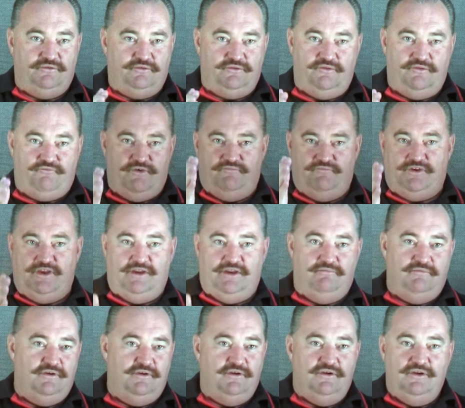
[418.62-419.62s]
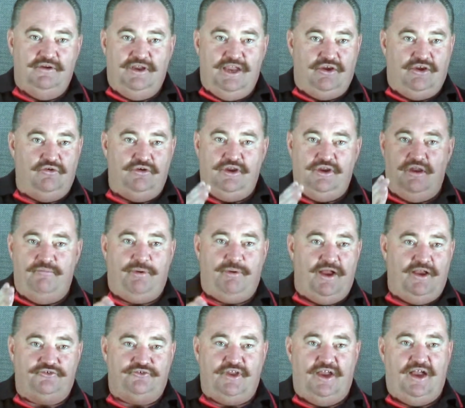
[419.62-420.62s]
the 50, he couldn't go
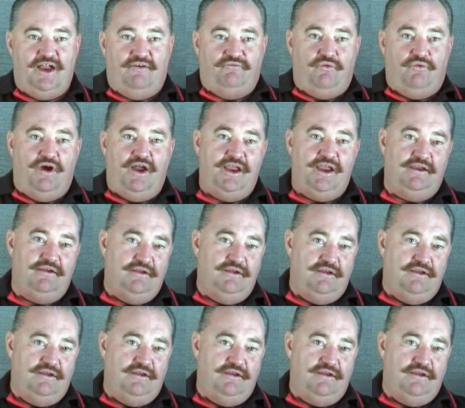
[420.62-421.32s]
past the halfway.